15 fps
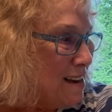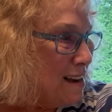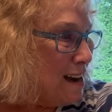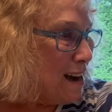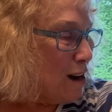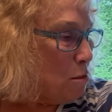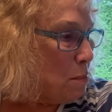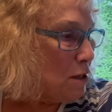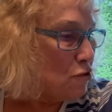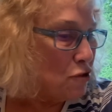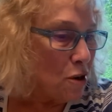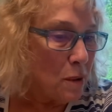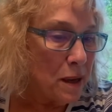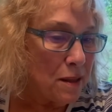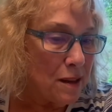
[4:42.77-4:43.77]
I'll be
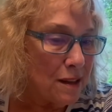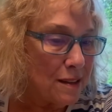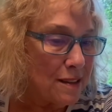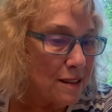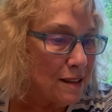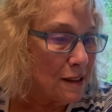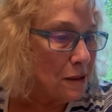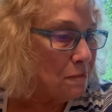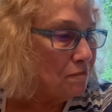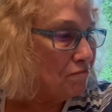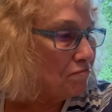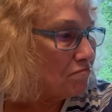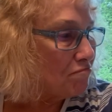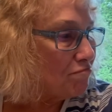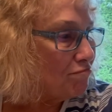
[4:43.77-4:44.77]
showing this
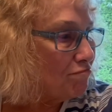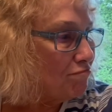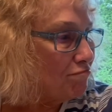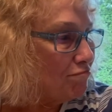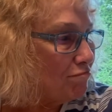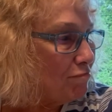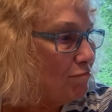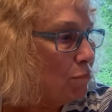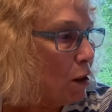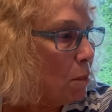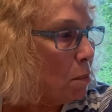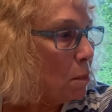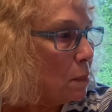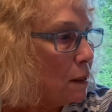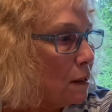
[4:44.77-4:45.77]
um,
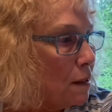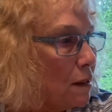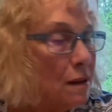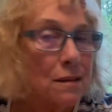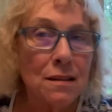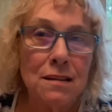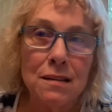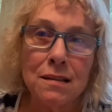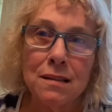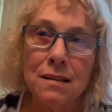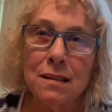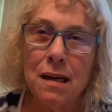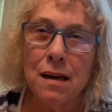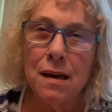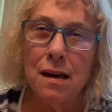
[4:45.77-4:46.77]
probably on
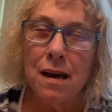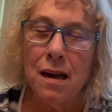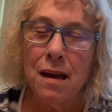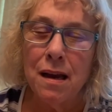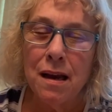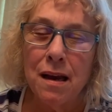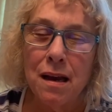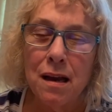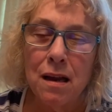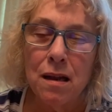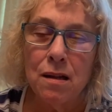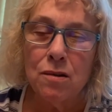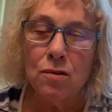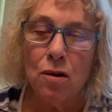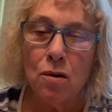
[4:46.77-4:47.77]

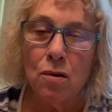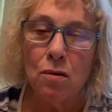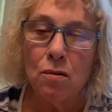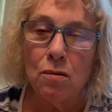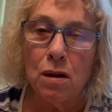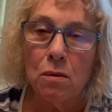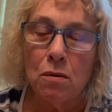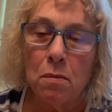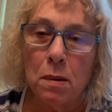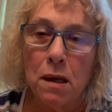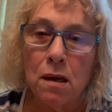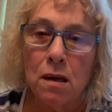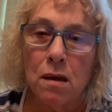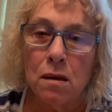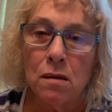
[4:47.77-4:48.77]
Sunday. So it would
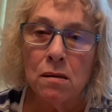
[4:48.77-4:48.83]
be,